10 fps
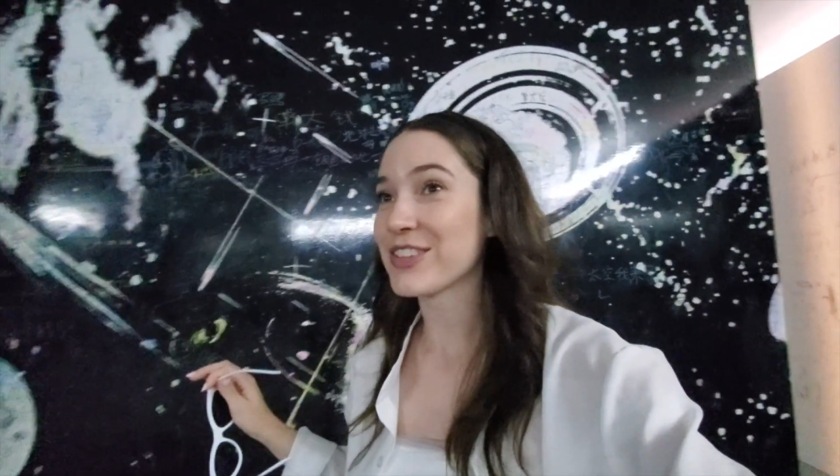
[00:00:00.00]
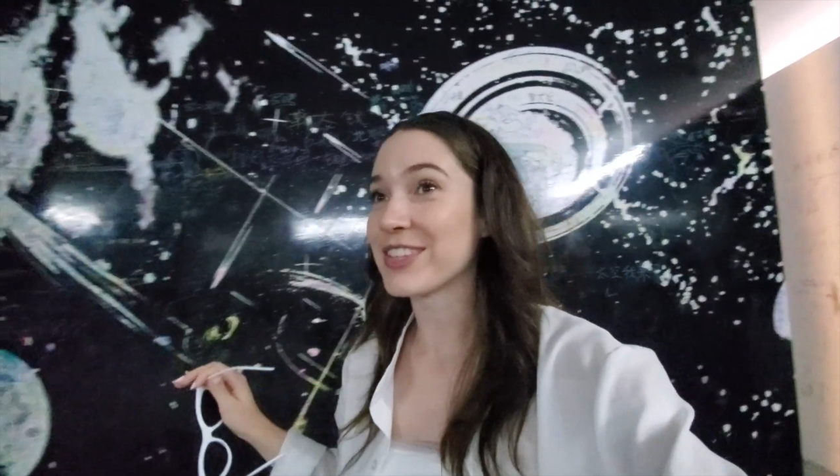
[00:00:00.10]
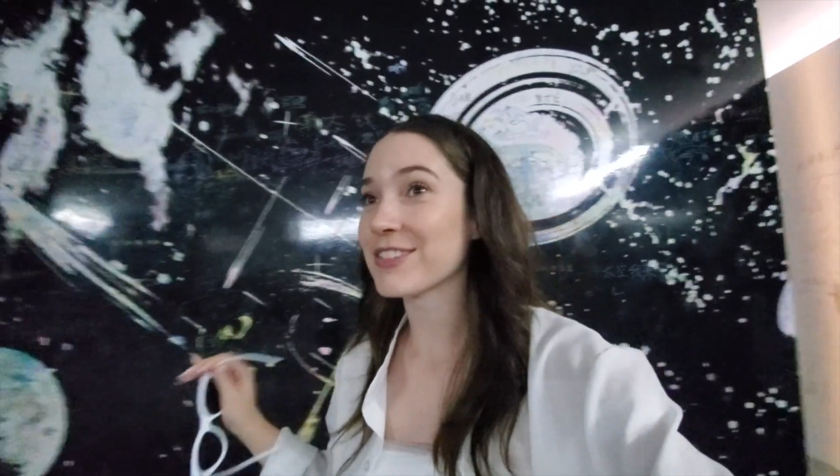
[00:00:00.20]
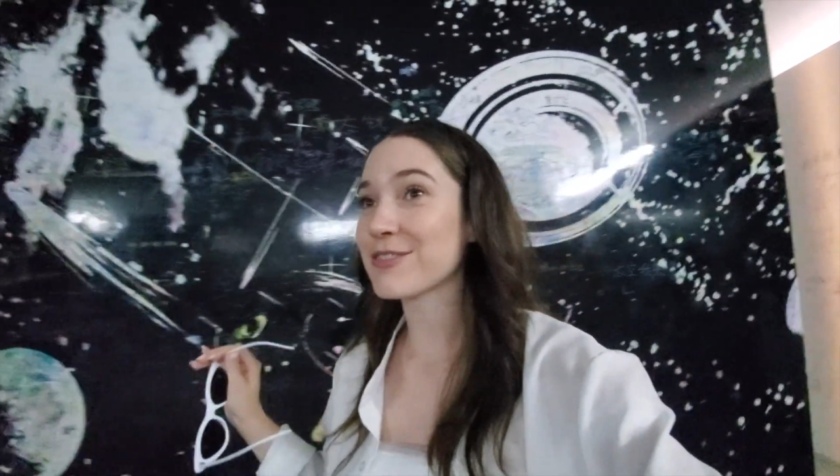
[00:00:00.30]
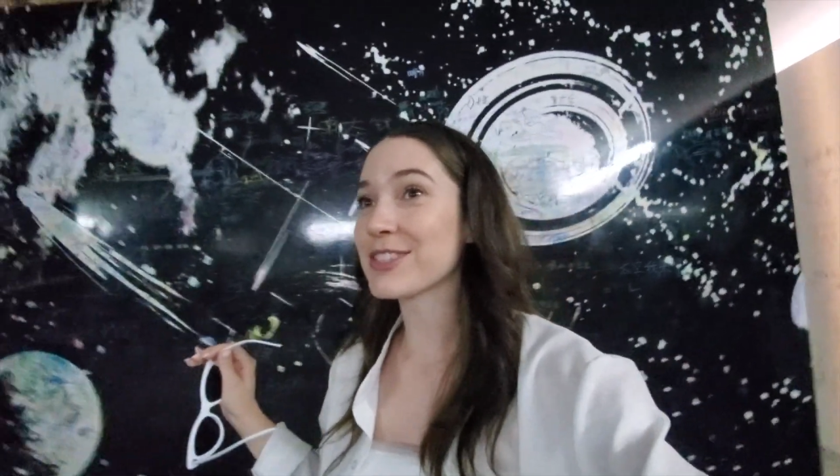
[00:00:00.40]

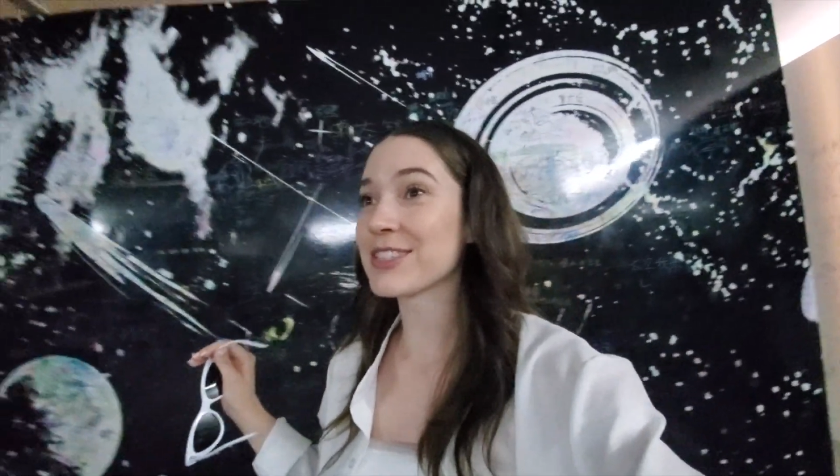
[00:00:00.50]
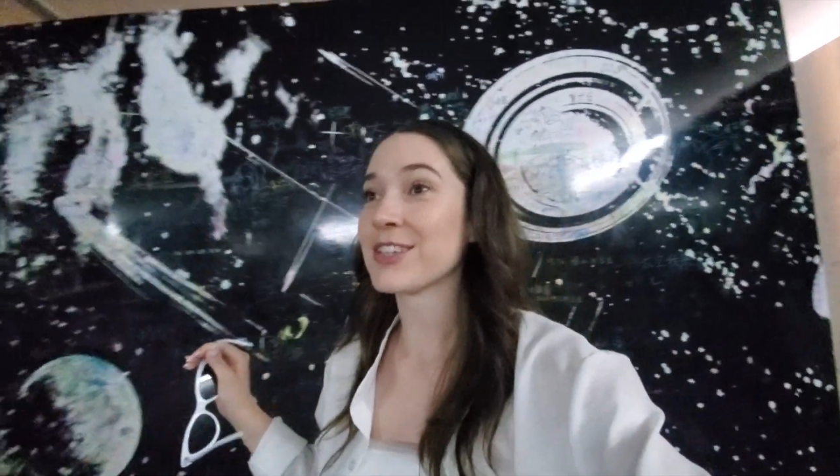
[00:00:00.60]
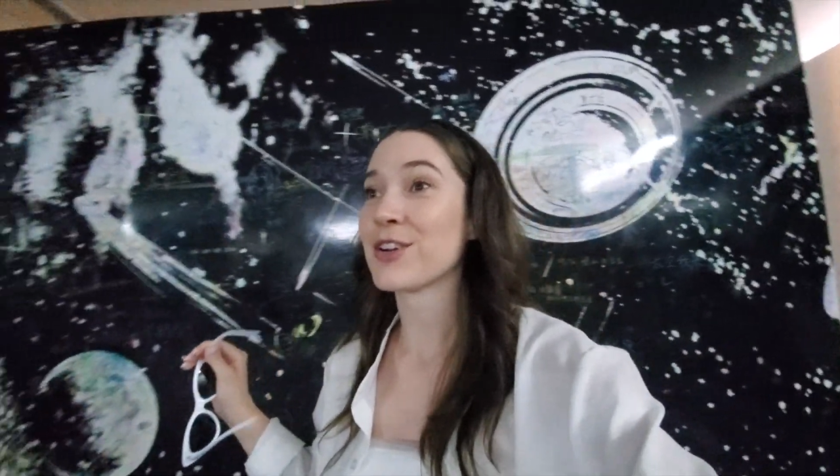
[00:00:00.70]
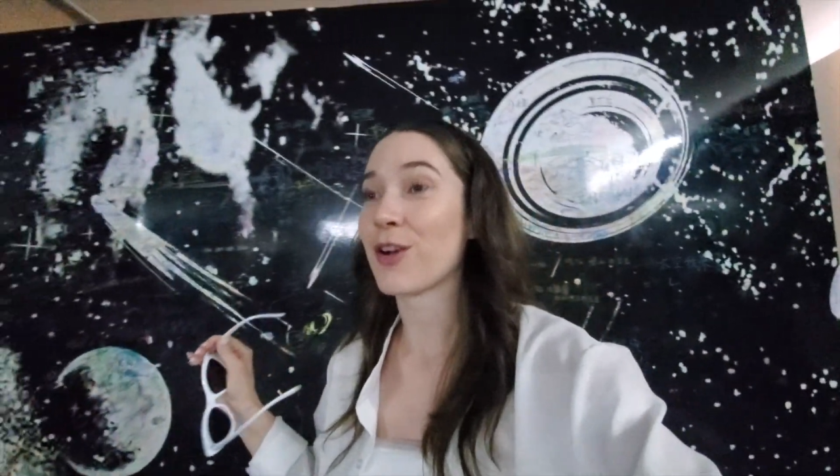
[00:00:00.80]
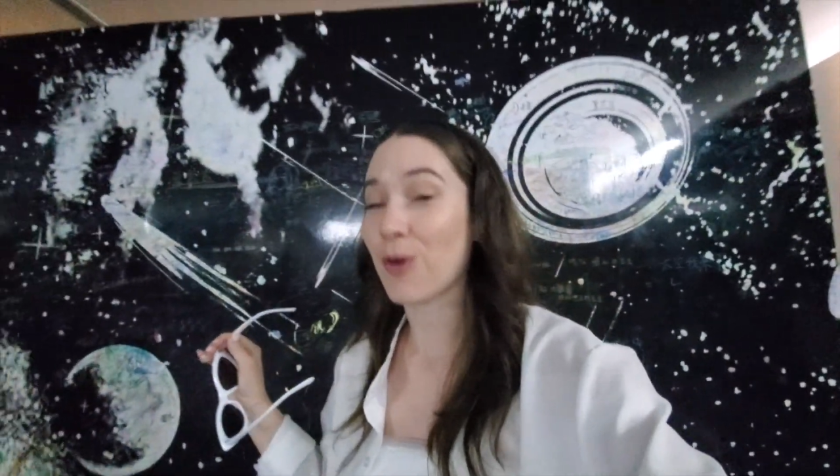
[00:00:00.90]
This was
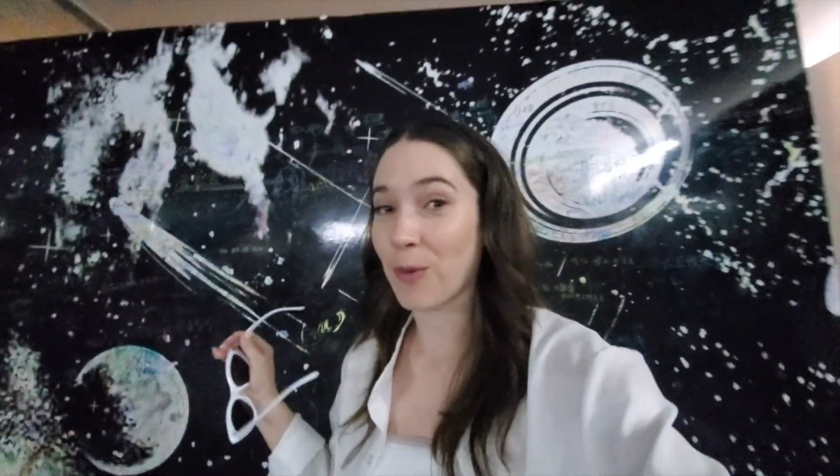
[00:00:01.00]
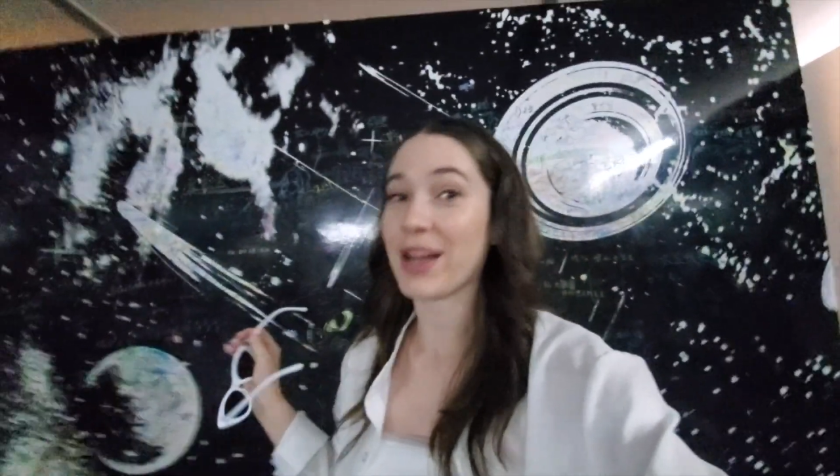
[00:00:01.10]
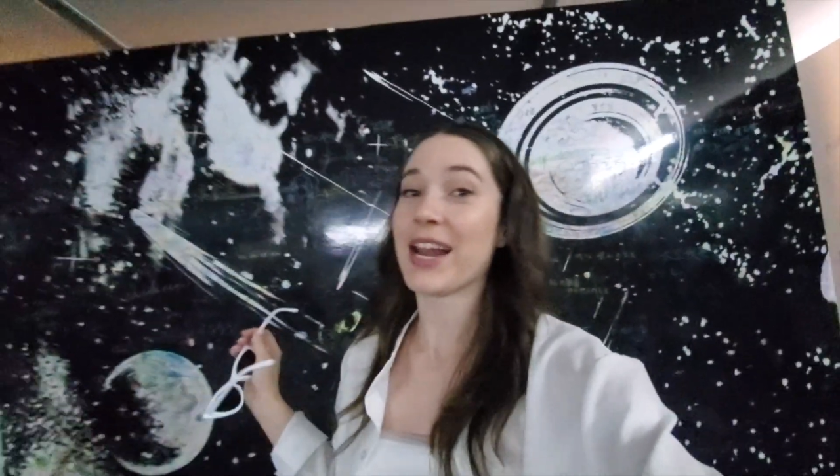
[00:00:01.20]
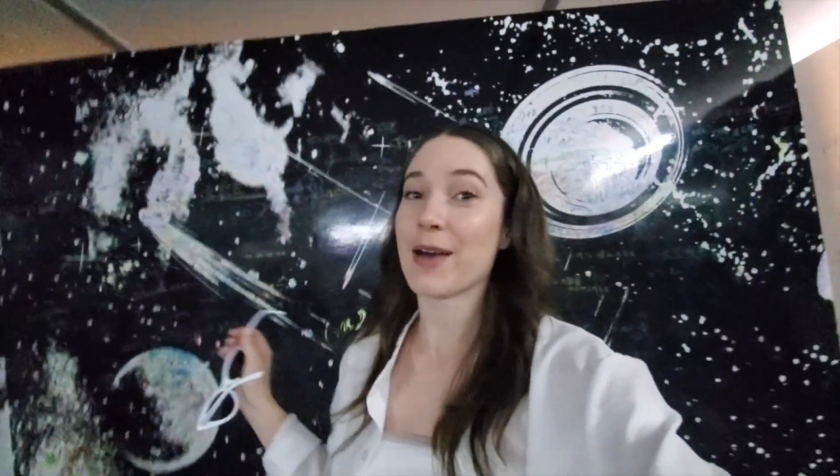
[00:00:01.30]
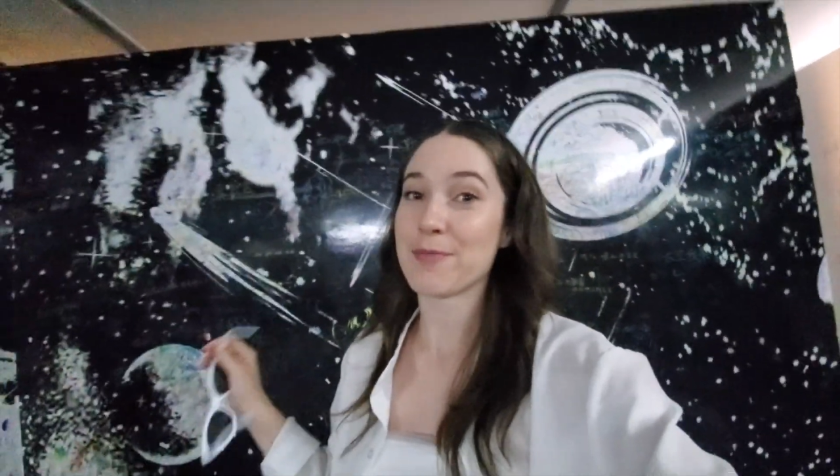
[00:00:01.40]

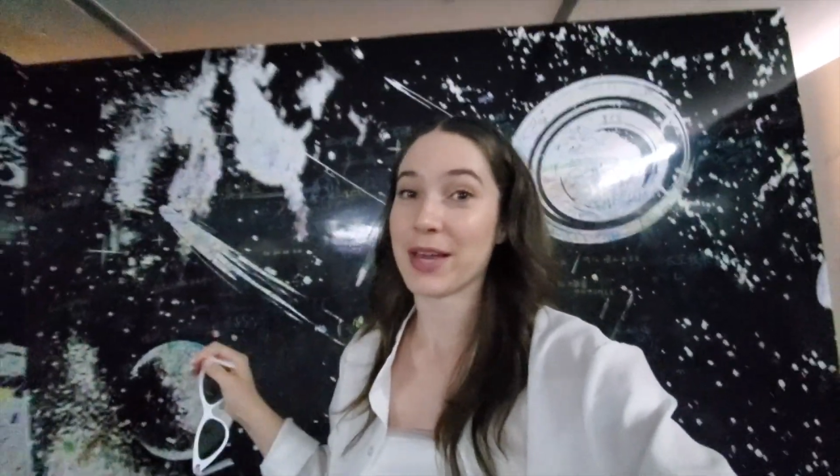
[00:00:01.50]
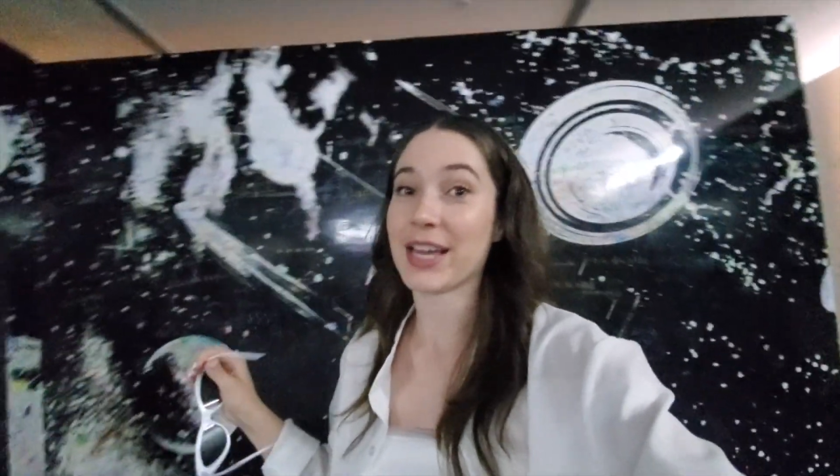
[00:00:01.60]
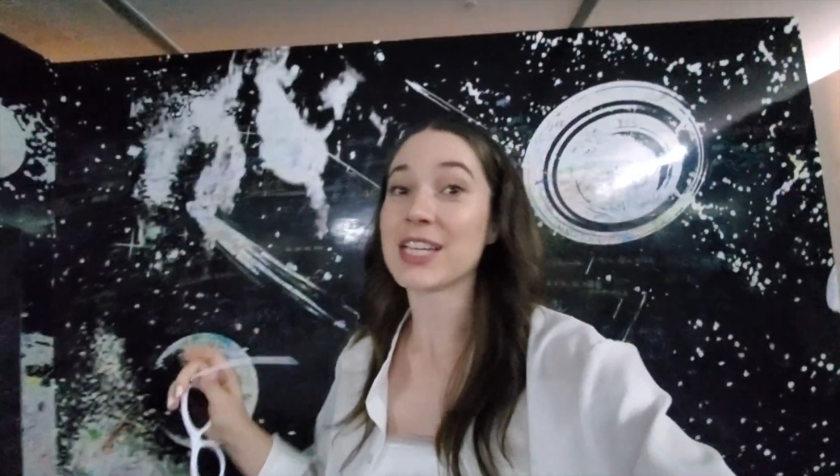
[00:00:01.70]
quite epic,